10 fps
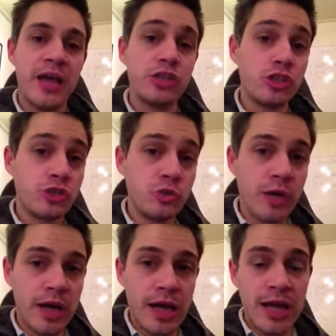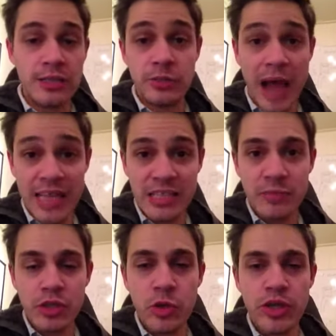to ask me
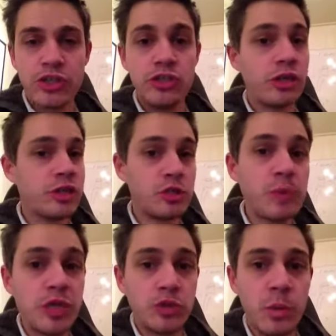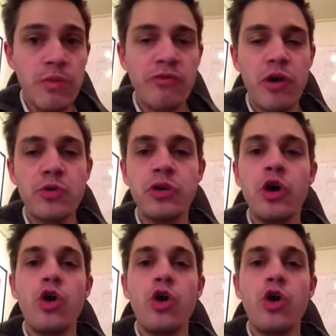the questions, I can speak to you on the phone,